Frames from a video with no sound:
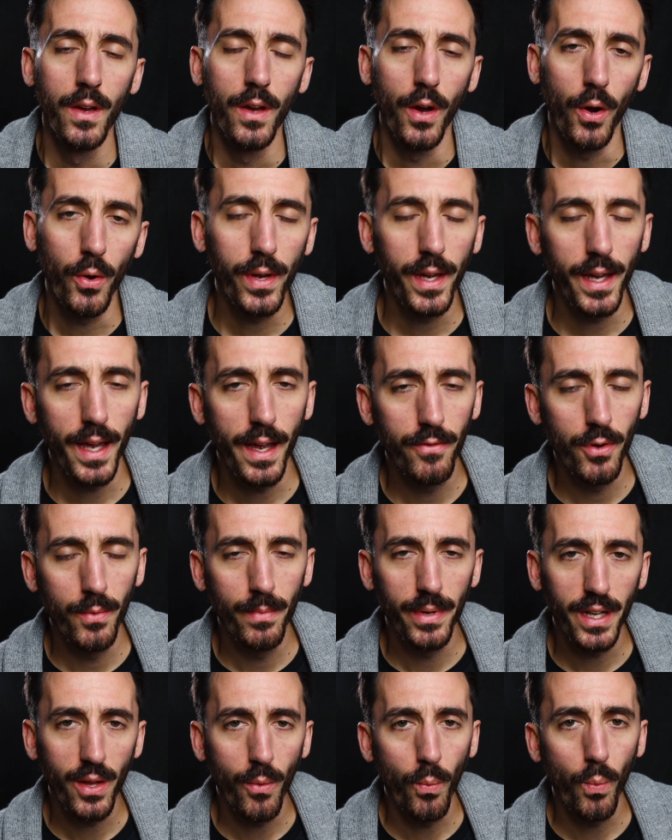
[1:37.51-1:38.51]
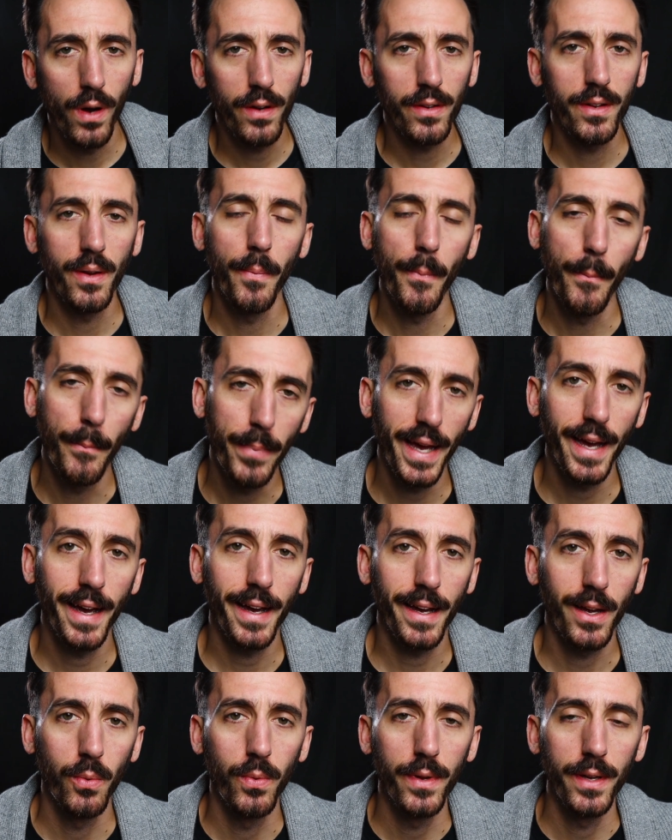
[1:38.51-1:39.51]
Okay, everybody, welcome
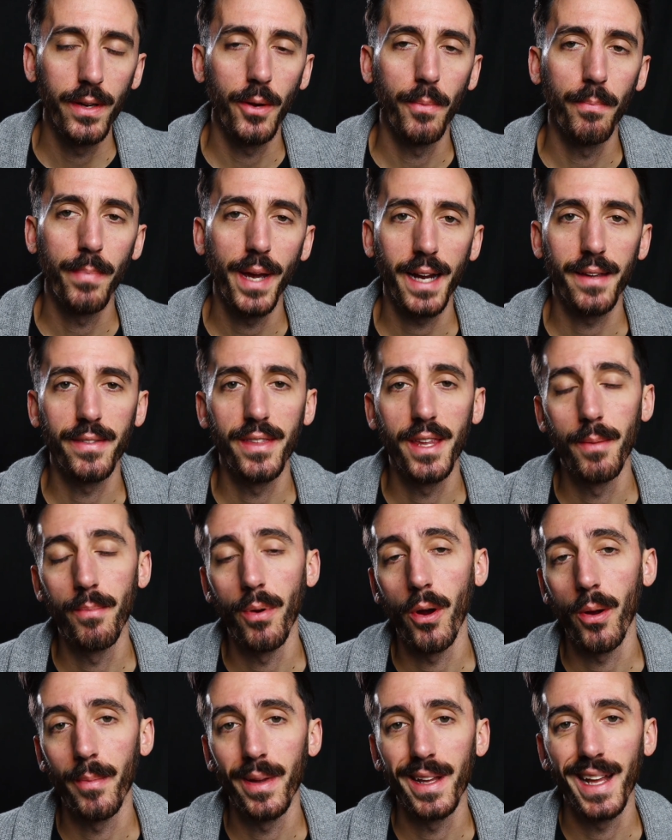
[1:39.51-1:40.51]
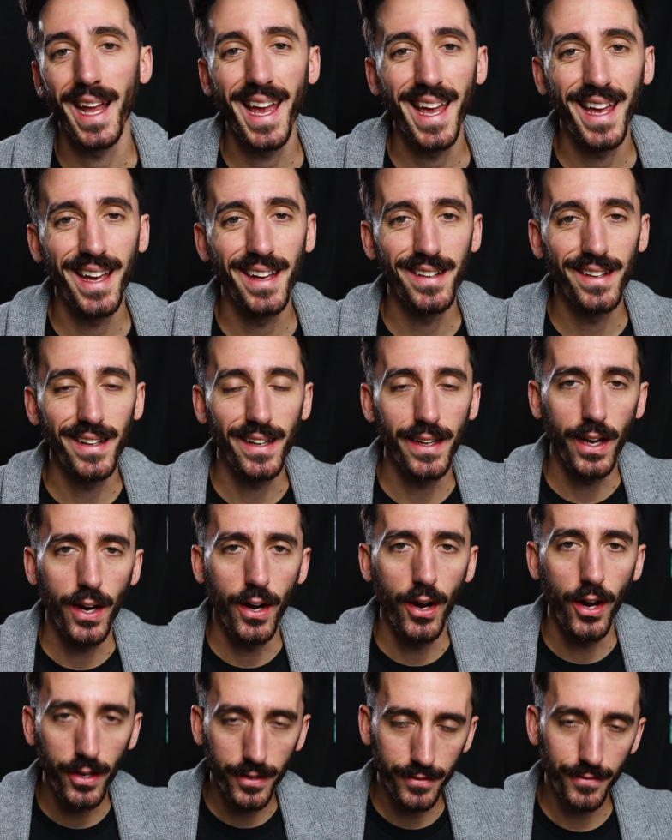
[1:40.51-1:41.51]
back. We are back at the apartment, and
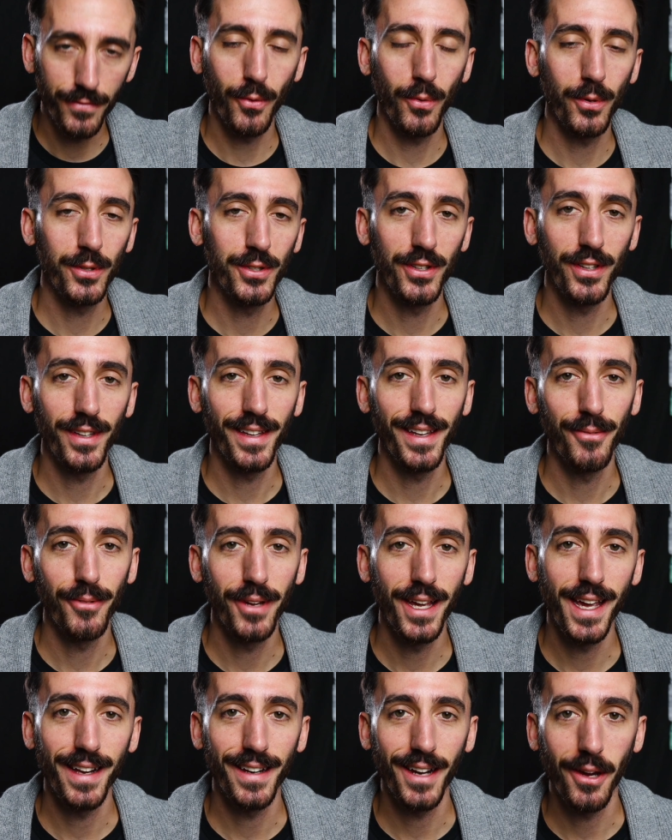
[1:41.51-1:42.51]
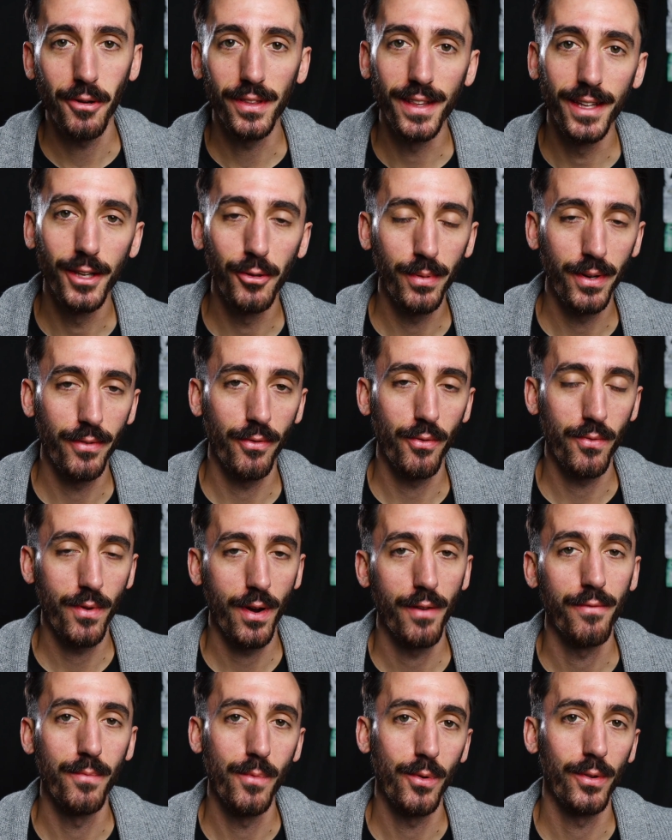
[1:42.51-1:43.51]
unfortunately, we had a little bit of a
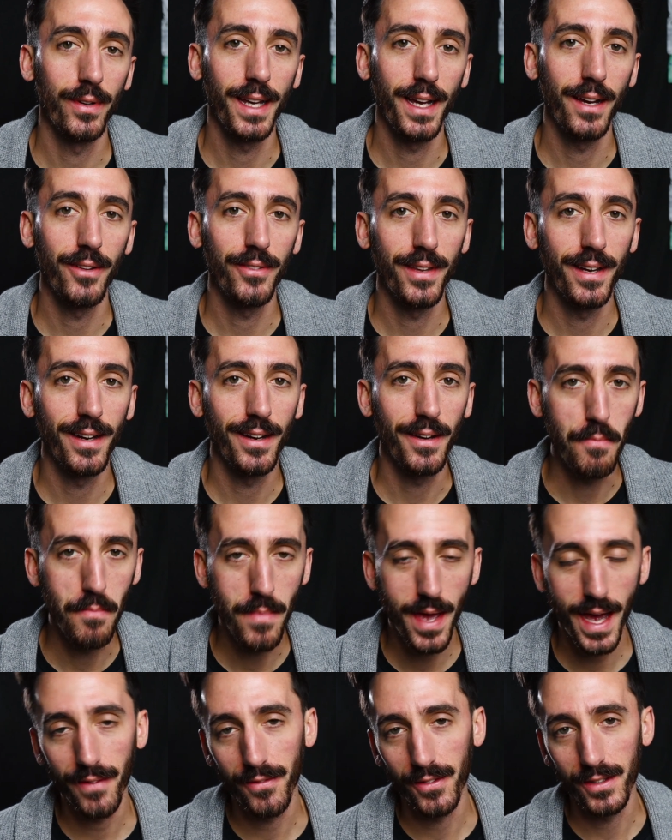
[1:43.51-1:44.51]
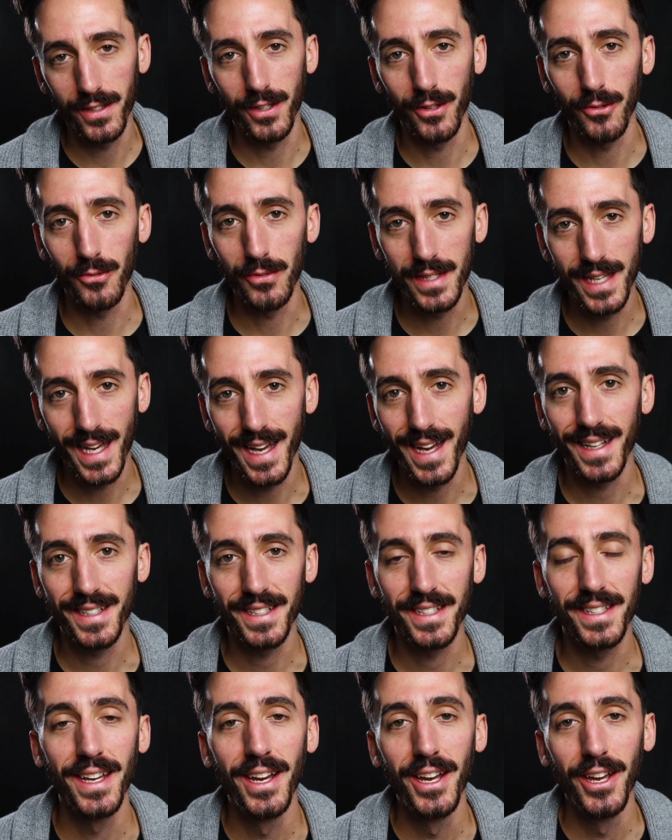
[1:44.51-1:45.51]
rough morning out there. Maffetone
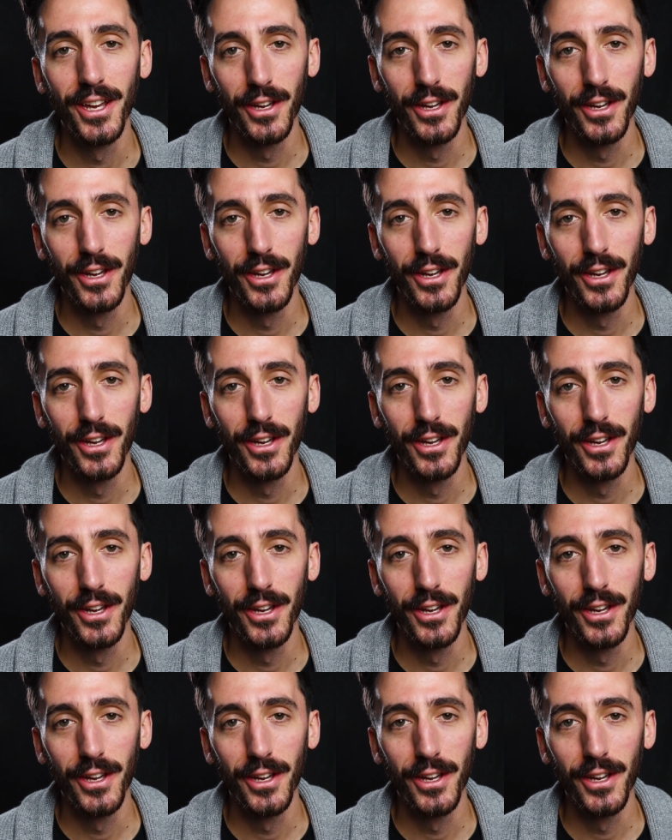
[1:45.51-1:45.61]
test.